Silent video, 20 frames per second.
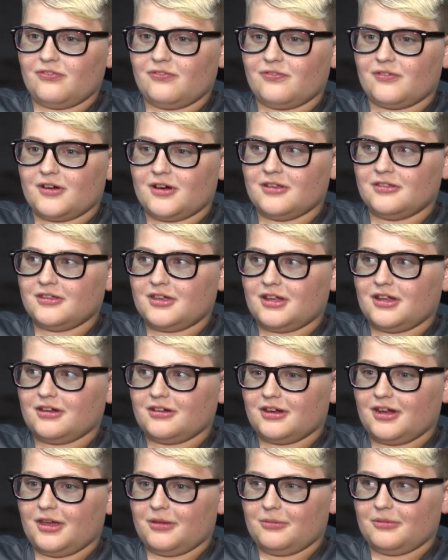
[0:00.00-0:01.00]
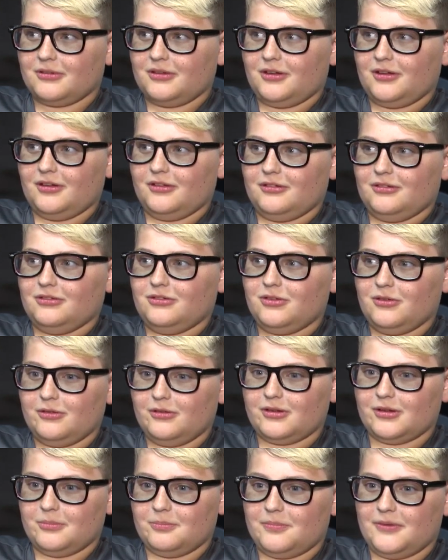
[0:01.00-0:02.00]
fun that you're able to,
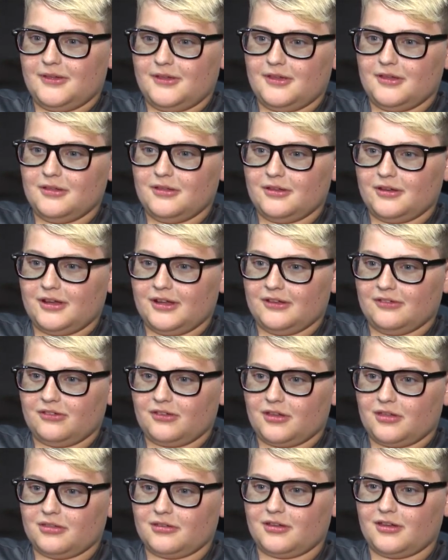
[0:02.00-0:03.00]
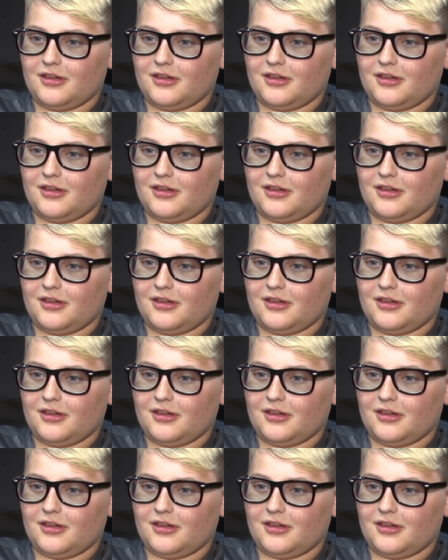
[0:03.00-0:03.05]
to compete against other